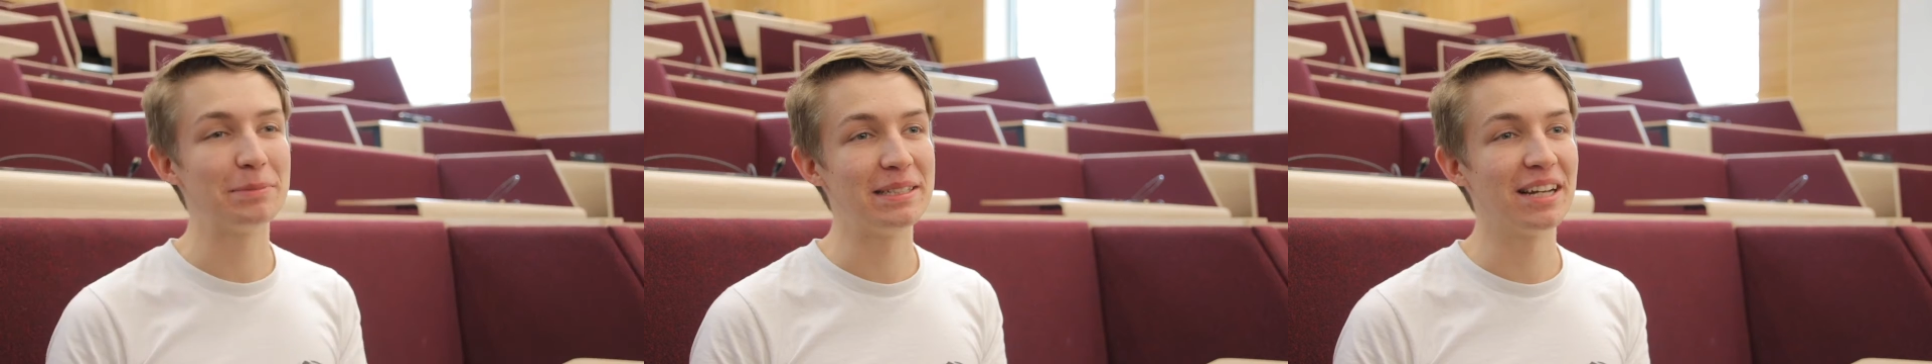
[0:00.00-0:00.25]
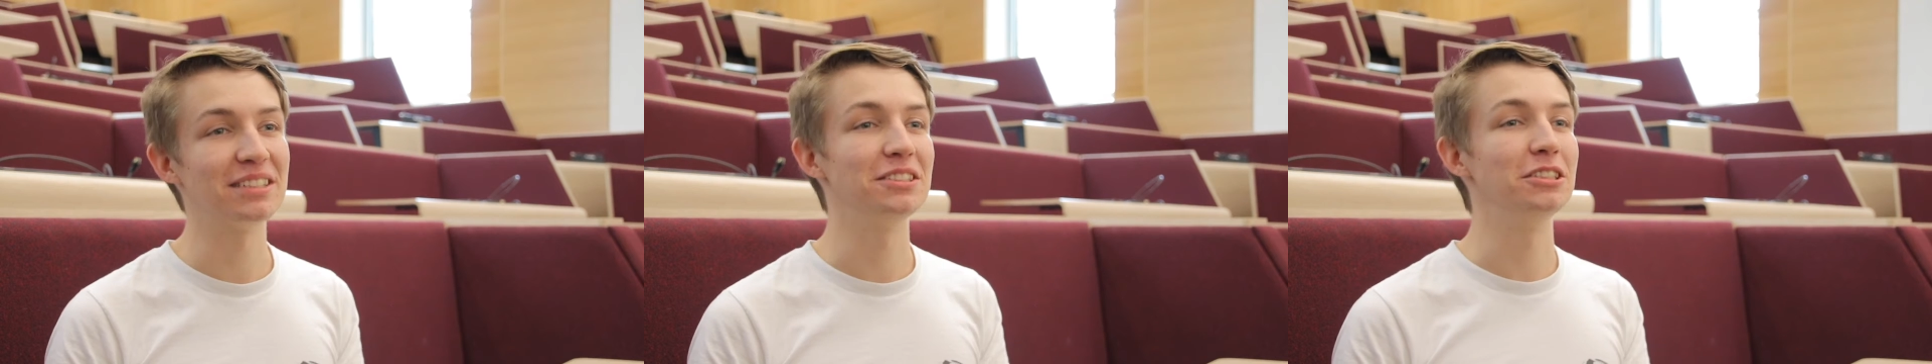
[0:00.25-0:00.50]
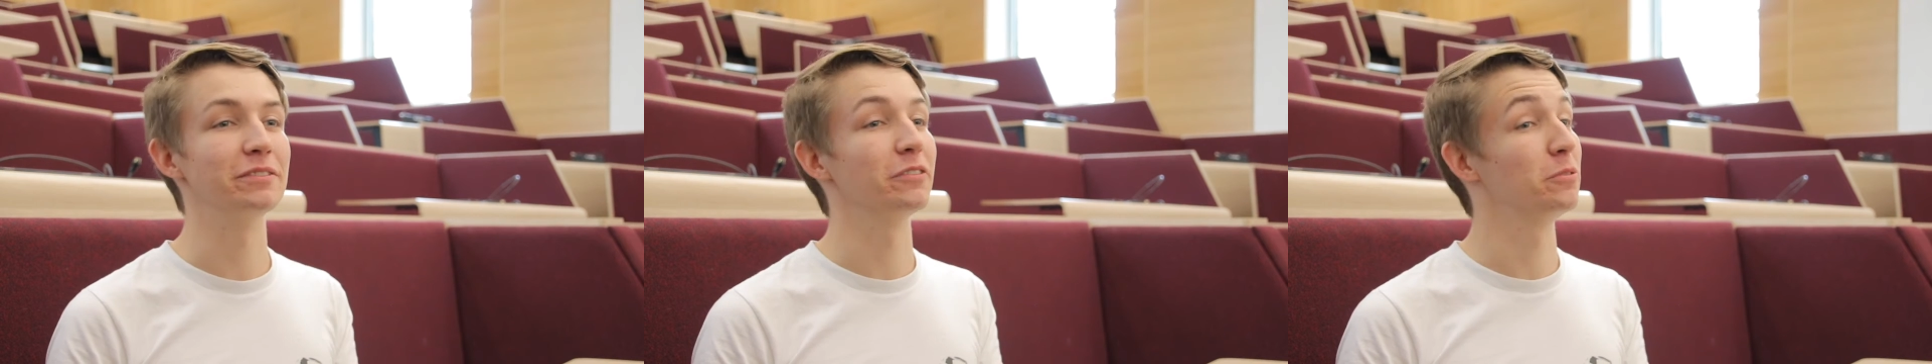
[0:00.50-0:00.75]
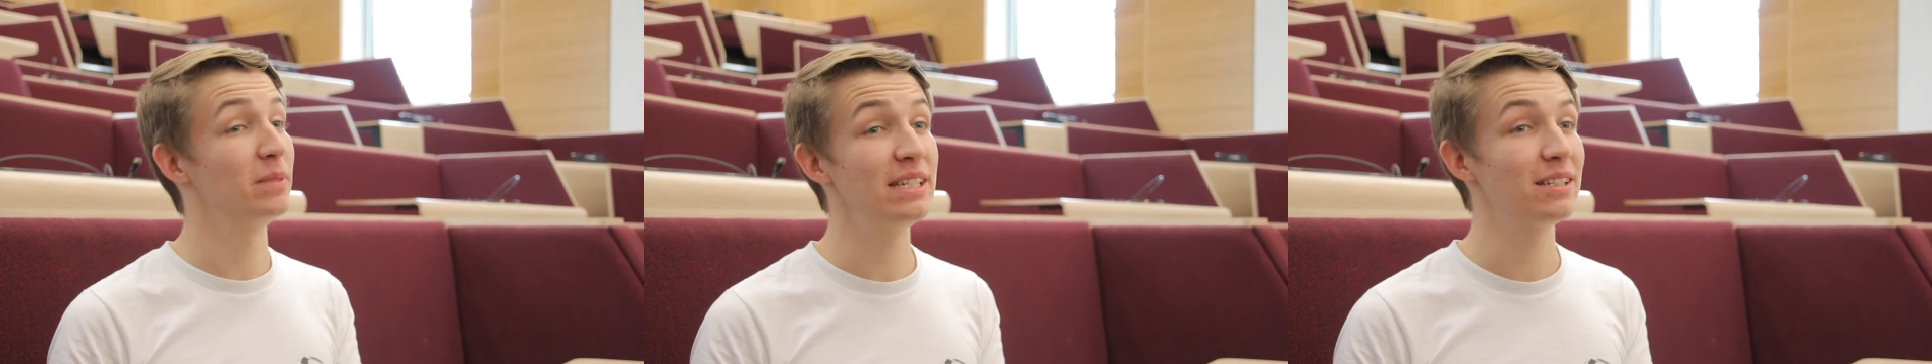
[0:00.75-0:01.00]
been nice and useful for
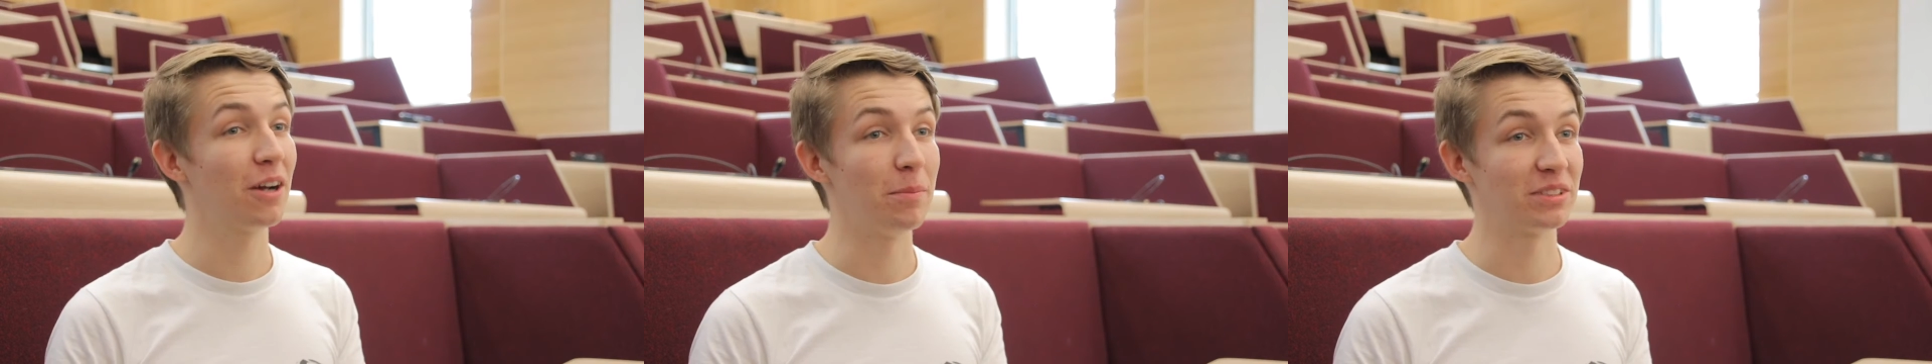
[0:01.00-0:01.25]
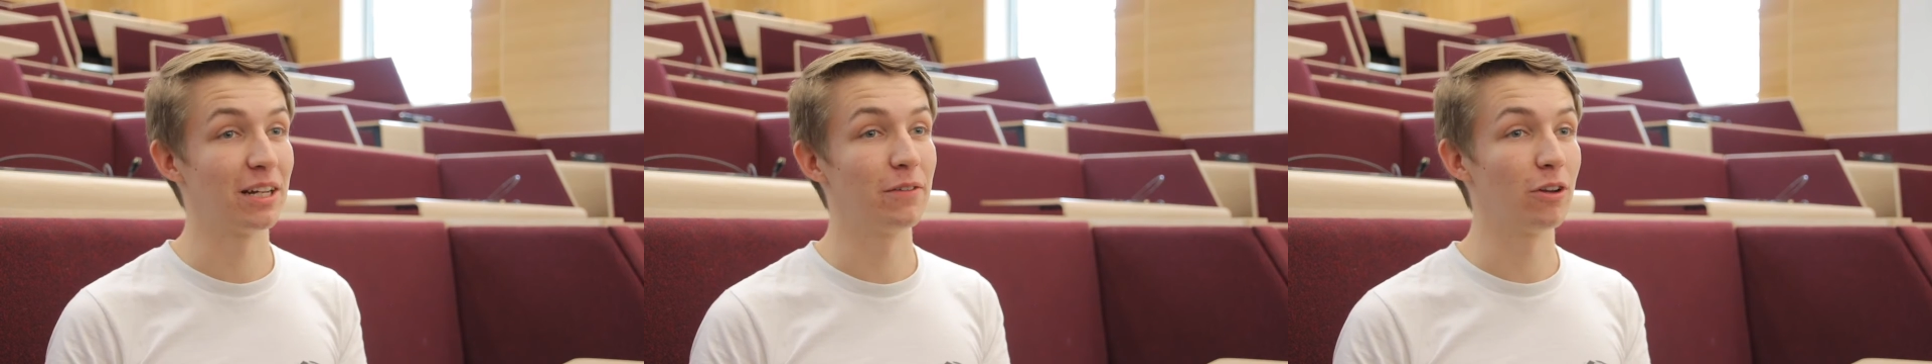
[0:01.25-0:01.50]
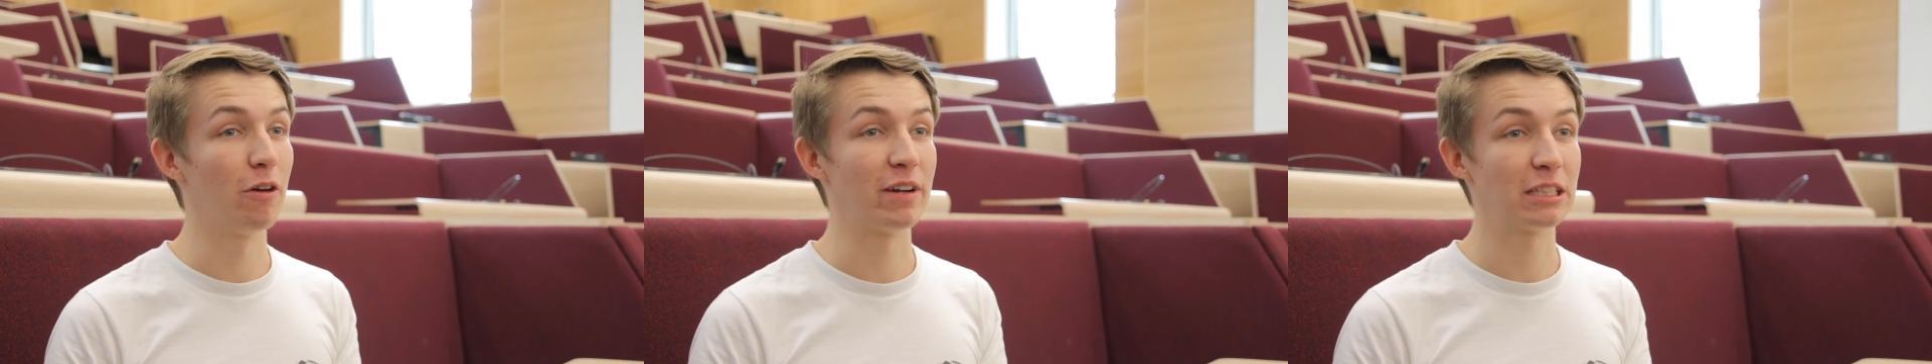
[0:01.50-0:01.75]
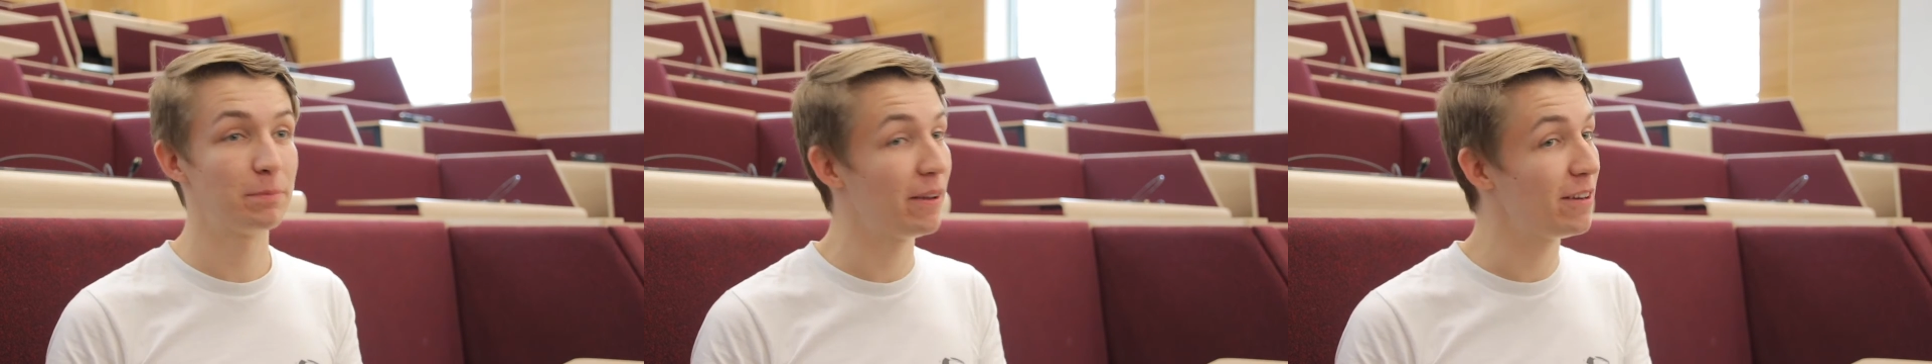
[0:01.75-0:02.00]
me, got myself a lot of
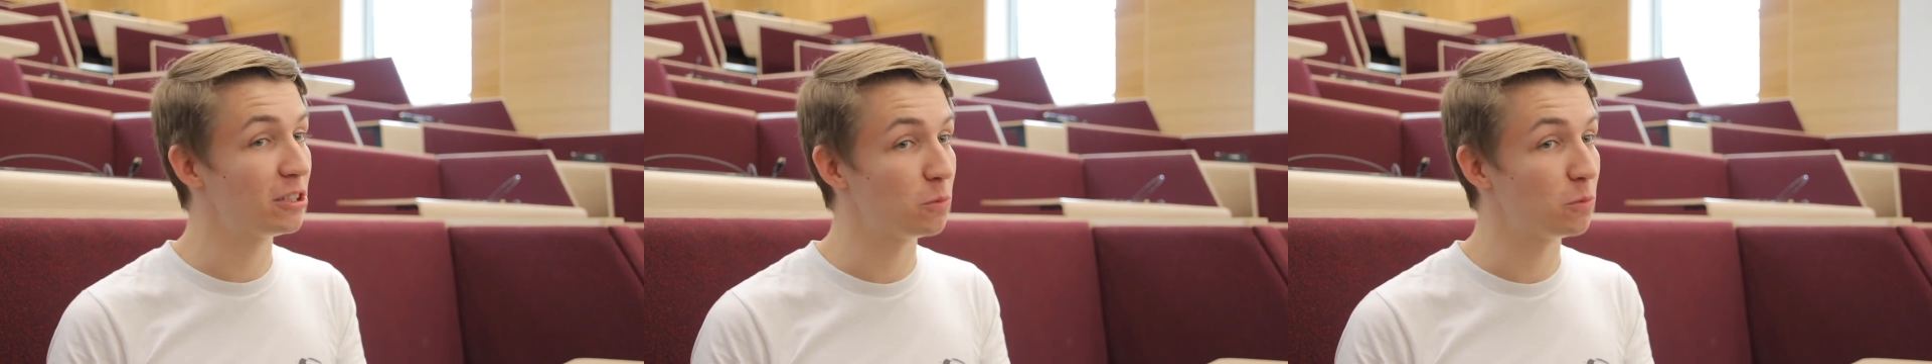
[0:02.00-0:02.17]
experience